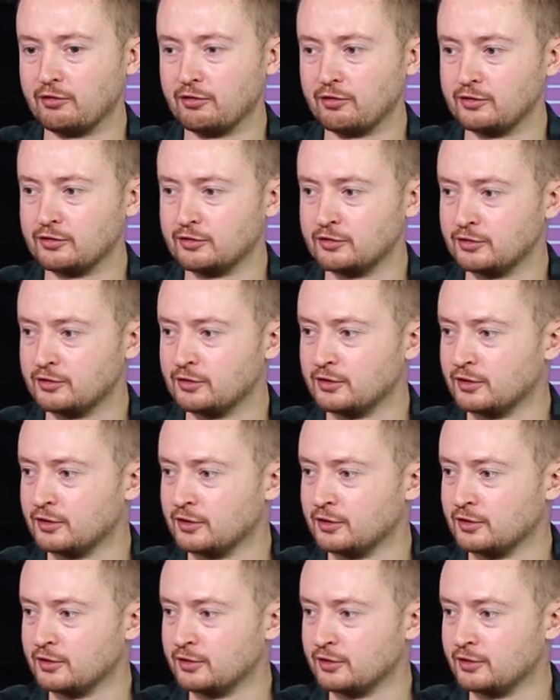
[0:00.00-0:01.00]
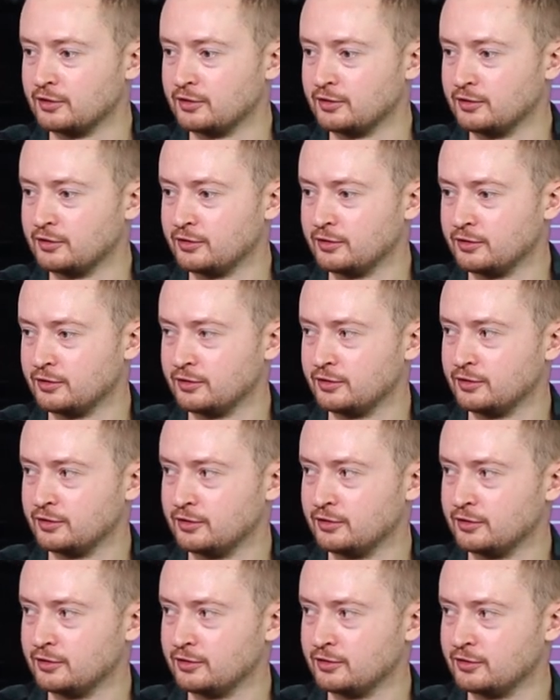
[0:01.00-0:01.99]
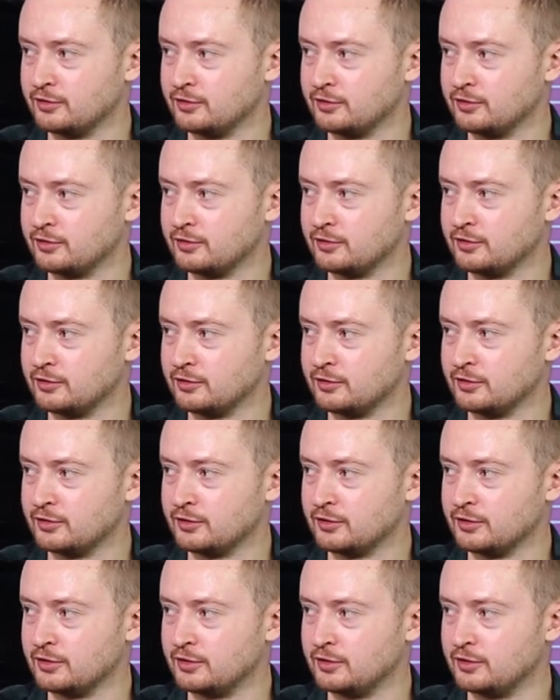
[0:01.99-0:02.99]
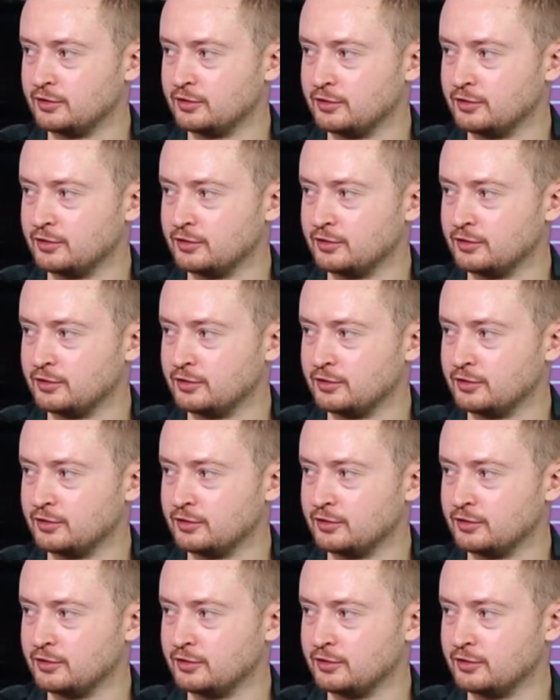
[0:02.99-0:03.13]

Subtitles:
No words are spoken by the person on screen.